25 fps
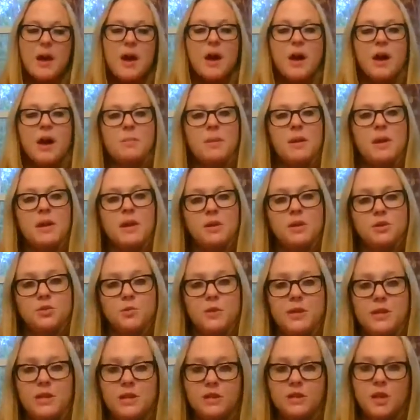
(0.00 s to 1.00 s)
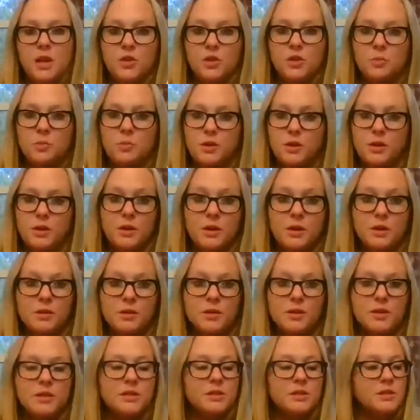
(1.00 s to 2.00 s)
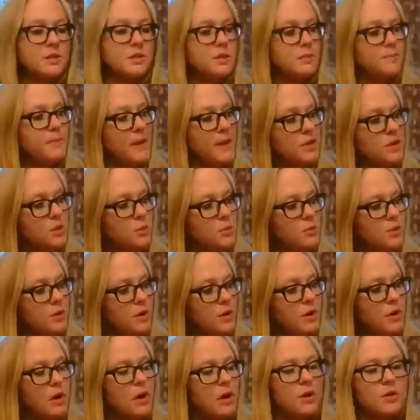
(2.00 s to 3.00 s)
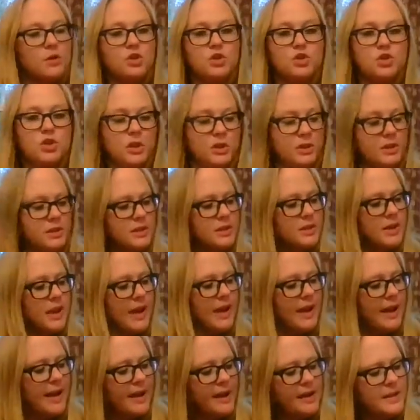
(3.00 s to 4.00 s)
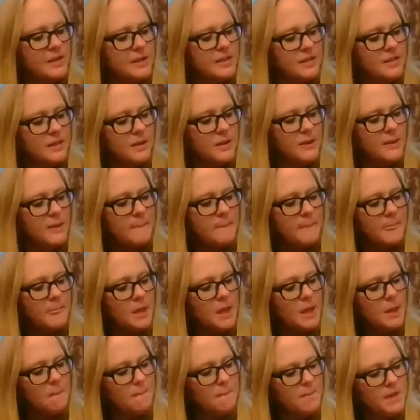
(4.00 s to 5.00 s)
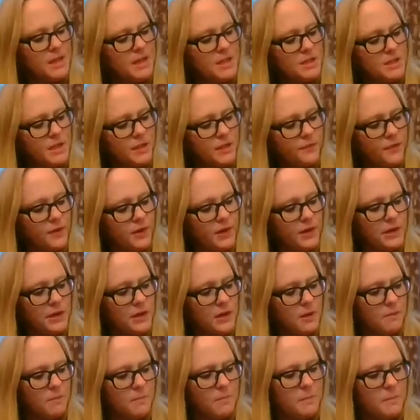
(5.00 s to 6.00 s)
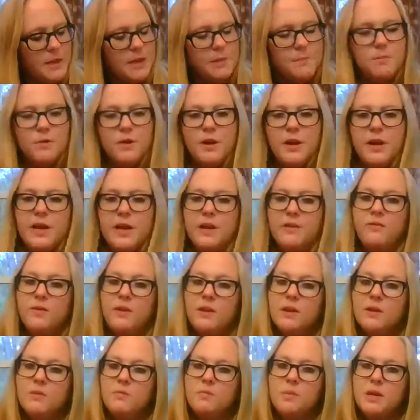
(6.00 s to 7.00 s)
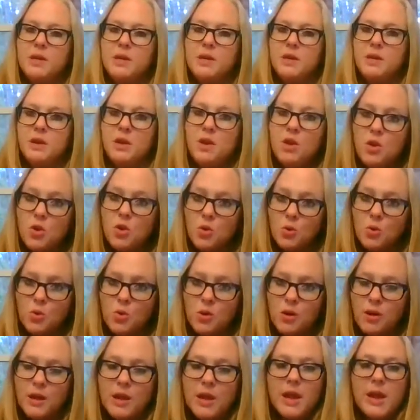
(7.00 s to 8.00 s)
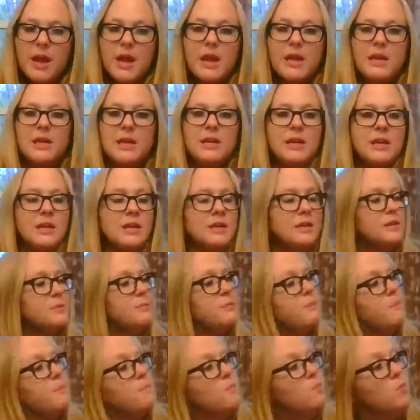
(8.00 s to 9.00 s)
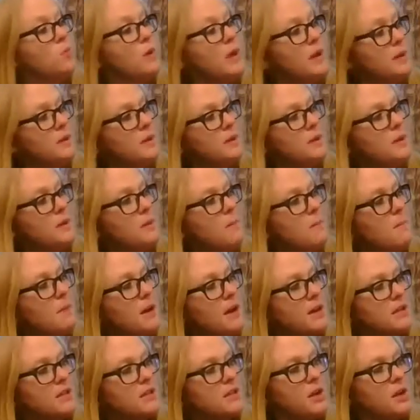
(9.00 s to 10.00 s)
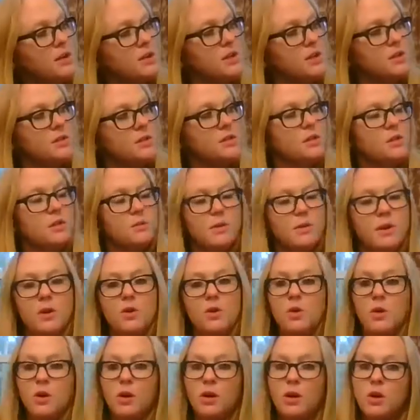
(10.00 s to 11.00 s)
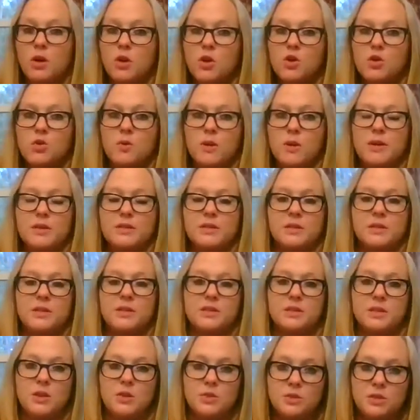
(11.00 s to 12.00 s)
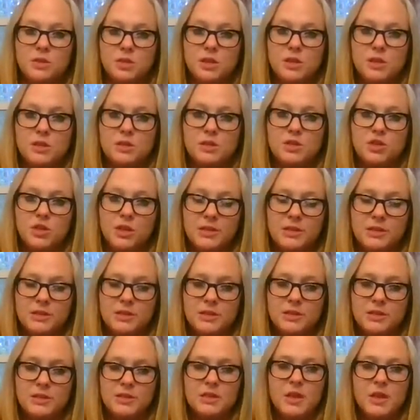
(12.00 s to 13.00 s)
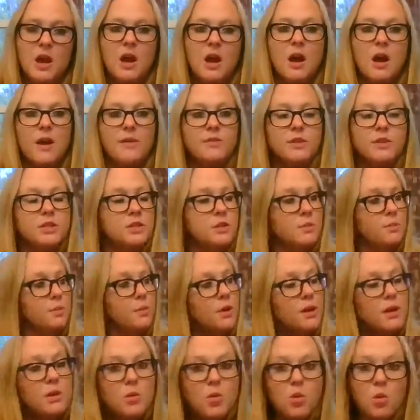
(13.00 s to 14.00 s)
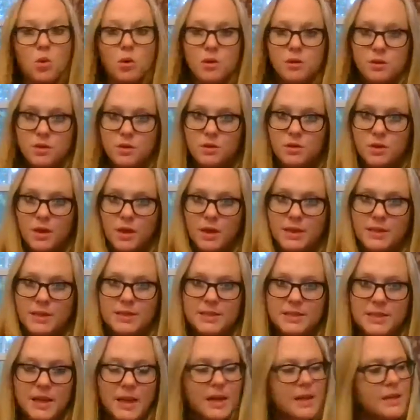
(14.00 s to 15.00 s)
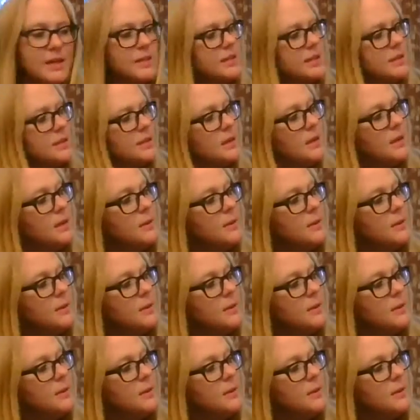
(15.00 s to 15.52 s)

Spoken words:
I'm here to read another book. This is a special book called Just Ask. Be different, be brave, be you. And it is written by Sonia Sotomayor, who is an Associate Justice of the Supreme Court of the United States.